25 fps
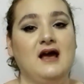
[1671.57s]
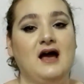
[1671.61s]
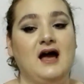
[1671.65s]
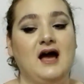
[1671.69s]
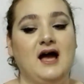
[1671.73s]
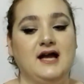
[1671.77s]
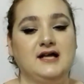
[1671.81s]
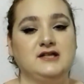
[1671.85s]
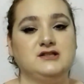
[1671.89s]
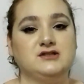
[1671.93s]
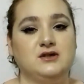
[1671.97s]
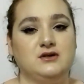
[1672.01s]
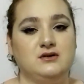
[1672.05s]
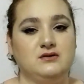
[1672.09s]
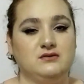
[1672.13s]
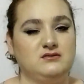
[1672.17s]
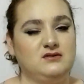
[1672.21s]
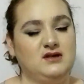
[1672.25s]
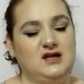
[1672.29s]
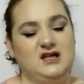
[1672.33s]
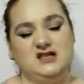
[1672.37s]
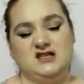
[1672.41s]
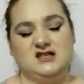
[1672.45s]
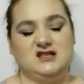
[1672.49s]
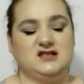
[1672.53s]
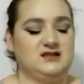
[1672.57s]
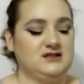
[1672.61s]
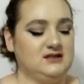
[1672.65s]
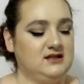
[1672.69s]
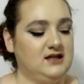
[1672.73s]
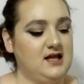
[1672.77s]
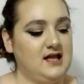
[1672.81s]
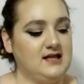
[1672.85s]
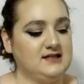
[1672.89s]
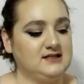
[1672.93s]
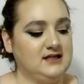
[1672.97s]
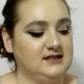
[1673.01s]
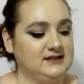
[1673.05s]
It's not something.
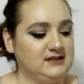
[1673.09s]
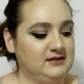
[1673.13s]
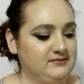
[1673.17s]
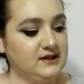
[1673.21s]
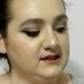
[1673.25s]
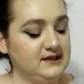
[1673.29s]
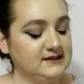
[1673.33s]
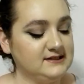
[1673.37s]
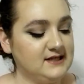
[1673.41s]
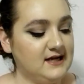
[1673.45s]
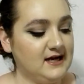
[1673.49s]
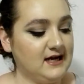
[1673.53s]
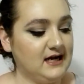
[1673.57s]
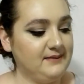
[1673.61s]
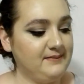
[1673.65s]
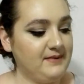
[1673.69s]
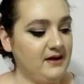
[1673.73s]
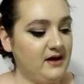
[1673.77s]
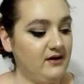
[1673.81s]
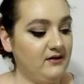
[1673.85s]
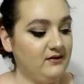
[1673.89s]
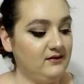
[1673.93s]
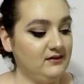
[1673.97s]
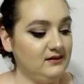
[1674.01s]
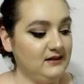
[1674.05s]
I'm going to talk about